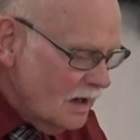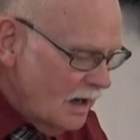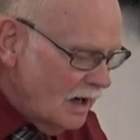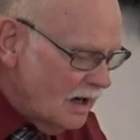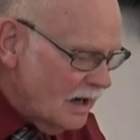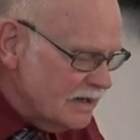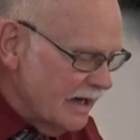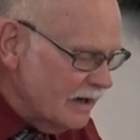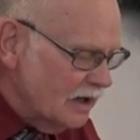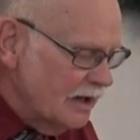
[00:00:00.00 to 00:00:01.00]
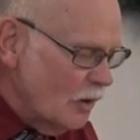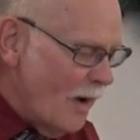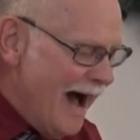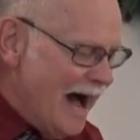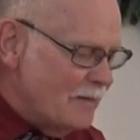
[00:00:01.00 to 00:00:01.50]
uh, Yet a little
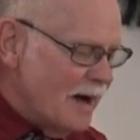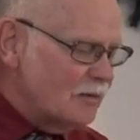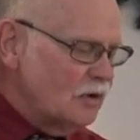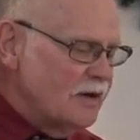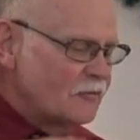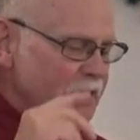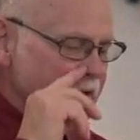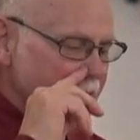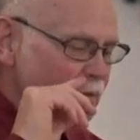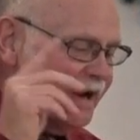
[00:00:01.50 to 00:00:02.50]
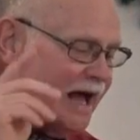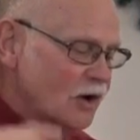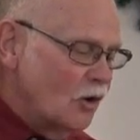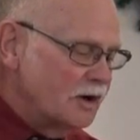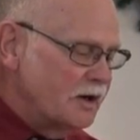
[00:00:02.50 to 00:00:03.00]
while I will live with you, and when
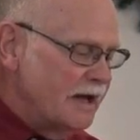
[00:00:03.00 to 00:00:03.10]
I go unto